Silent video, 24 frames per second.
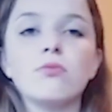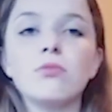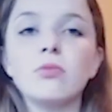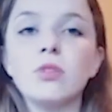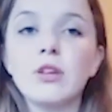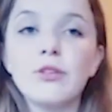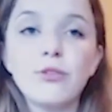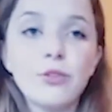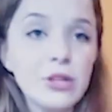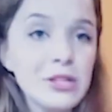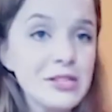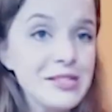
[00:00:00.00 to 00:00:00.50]

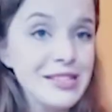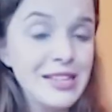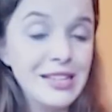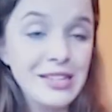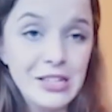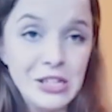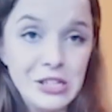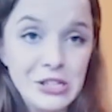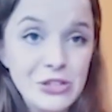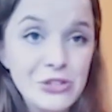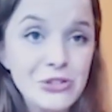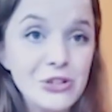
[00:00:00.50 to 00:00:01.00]
different
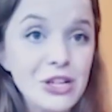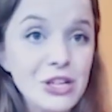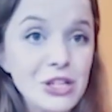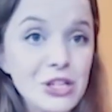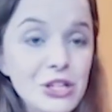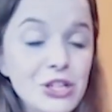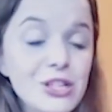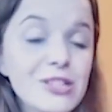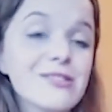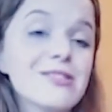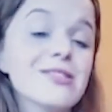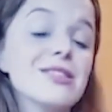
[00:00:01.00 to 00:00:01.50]
sentence
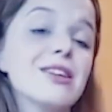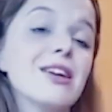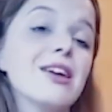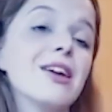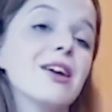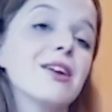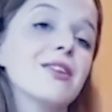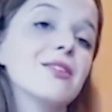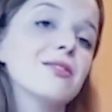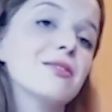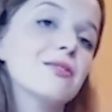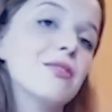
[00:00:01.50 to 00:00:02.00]
structures,
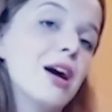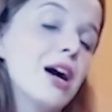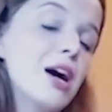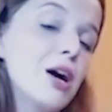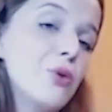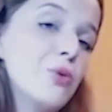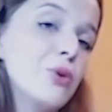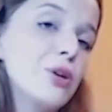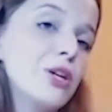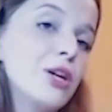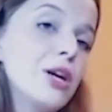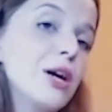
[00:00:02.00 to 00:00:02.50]
and
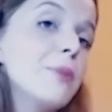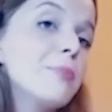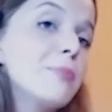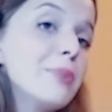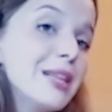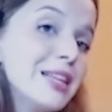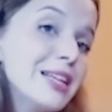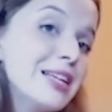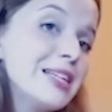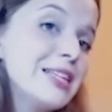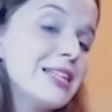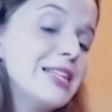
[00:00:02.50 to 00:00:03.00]
our
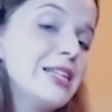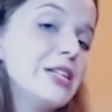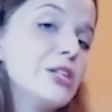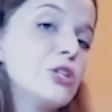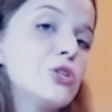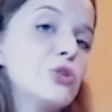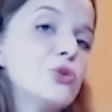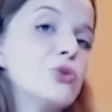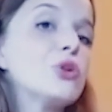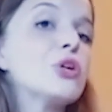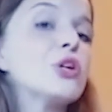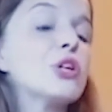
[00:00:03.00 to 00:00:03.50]
ability
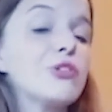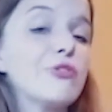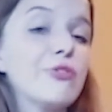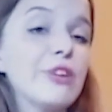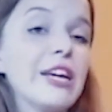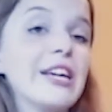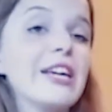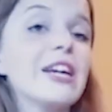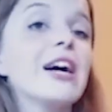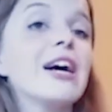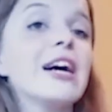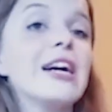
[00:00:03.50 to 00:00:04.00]
to
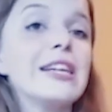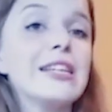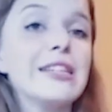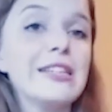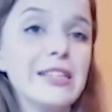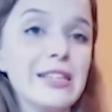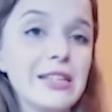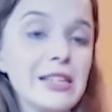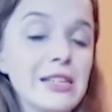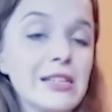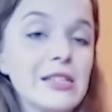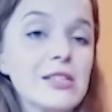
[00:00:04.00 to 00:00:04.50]
convey
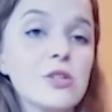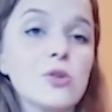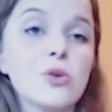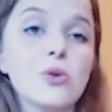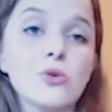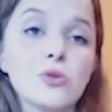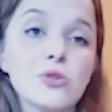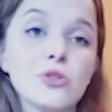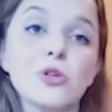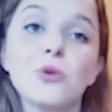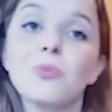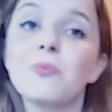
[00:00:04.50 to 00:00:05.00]
ideas
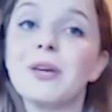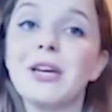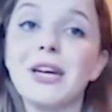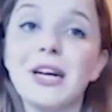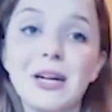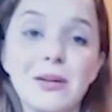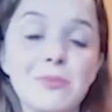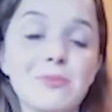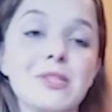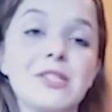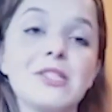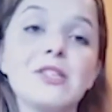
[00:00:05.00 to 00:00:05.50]
also
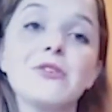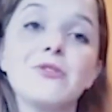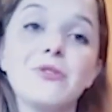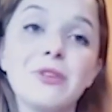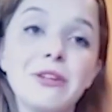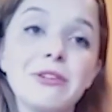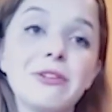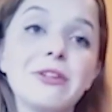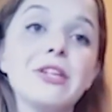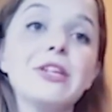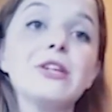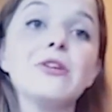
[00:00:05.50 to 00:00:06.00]
becomes
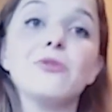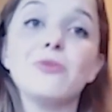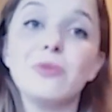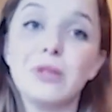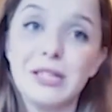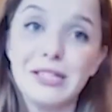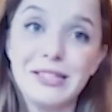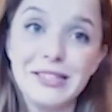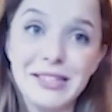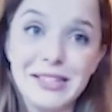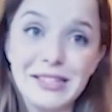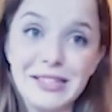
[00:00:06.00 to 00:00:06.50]
very
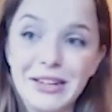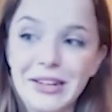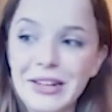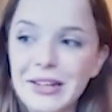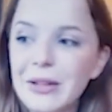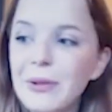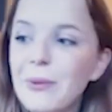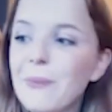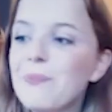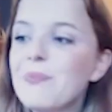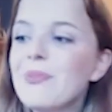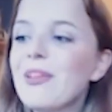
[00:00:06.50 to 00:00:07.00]

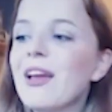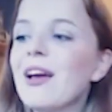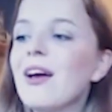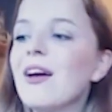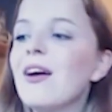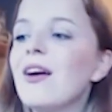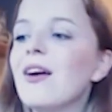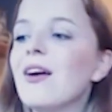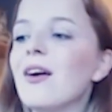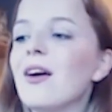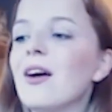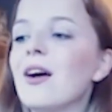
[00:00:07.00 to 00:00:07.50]
versatile.
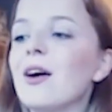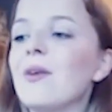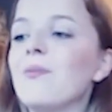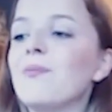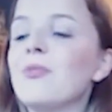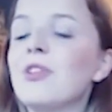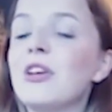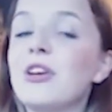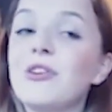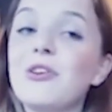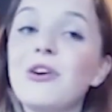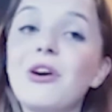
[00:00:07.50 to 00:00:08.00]

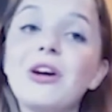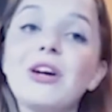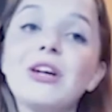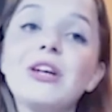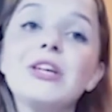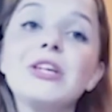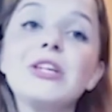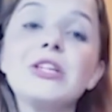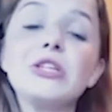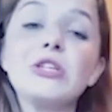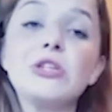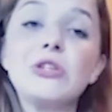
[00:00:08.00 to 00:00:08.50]
There
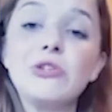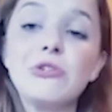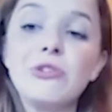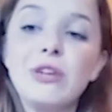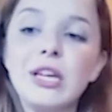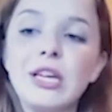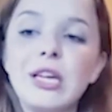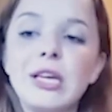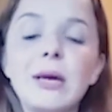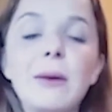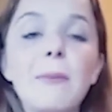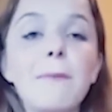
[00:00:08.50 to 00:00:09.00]
are
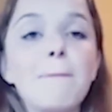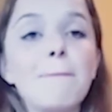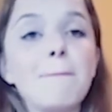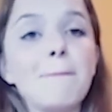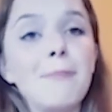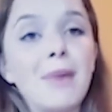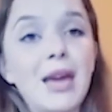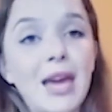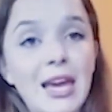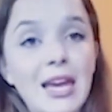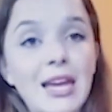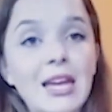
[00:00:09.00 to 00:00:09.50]
3
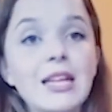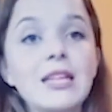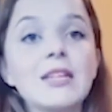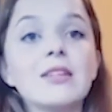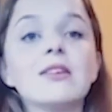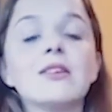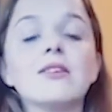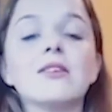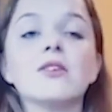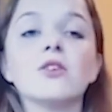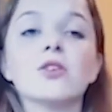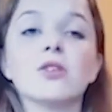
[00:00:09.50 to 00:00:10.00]

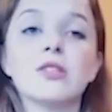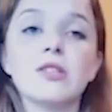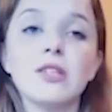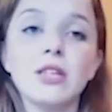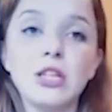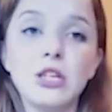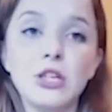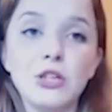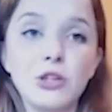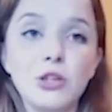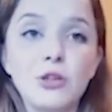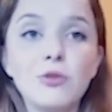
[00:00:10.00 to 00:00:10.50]
main
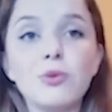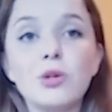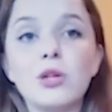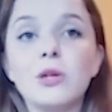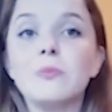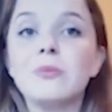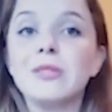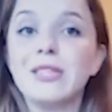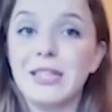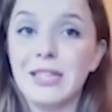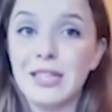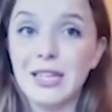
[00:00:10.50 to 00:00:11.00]
auxiliary
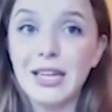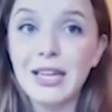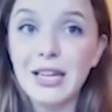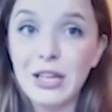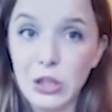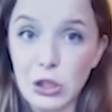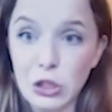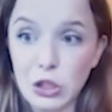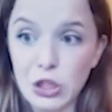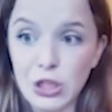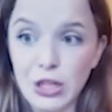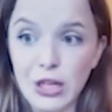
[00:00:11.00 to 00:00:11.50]
verbs in the
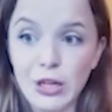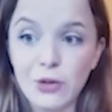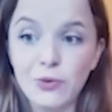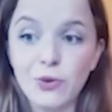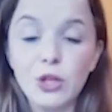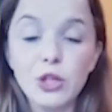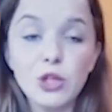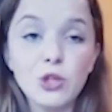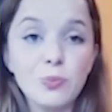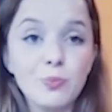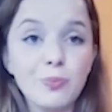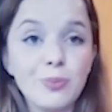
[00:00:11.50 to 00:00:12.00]
English
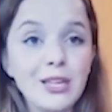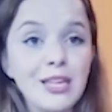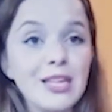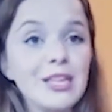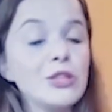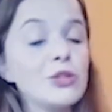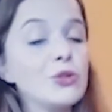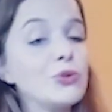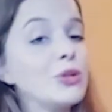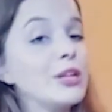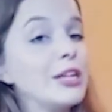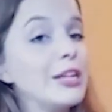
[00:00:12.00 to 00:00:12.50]
language:
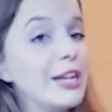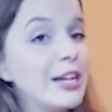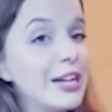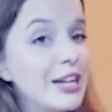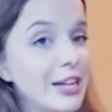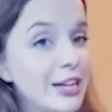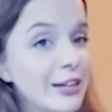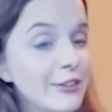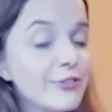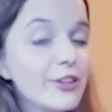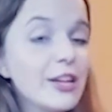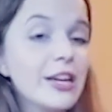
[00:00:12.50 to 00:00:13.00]
be, do, and
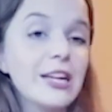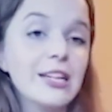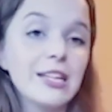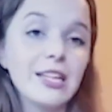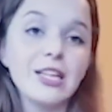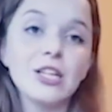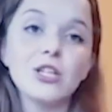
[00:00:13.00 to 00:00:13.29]
have, and